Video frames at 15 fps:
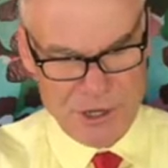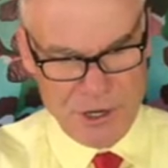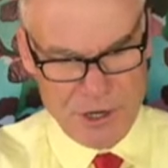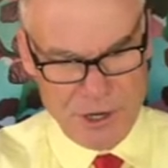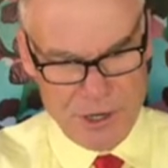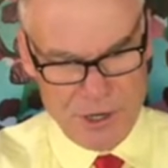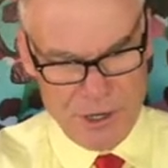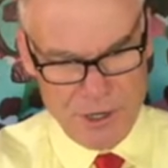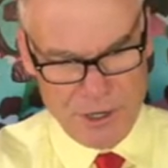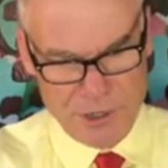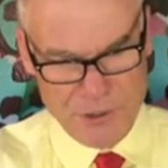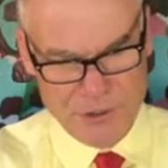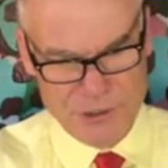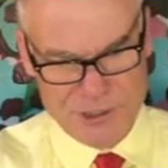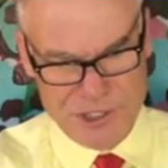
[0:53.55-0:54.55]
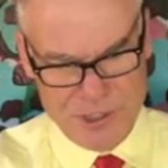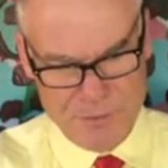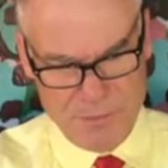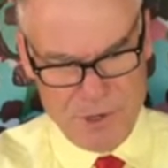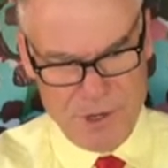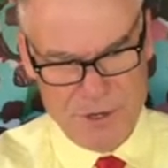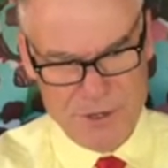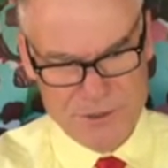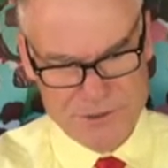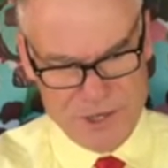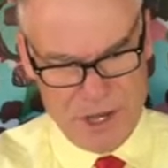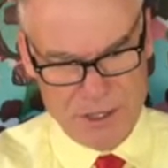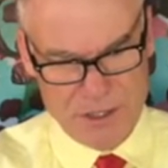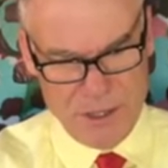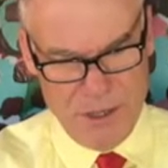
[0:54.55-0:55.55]
here. Uh, good timber does
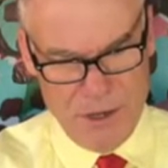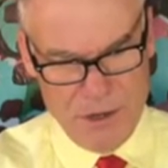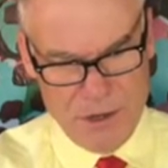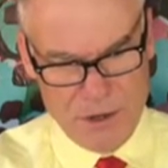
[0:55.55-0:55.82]
not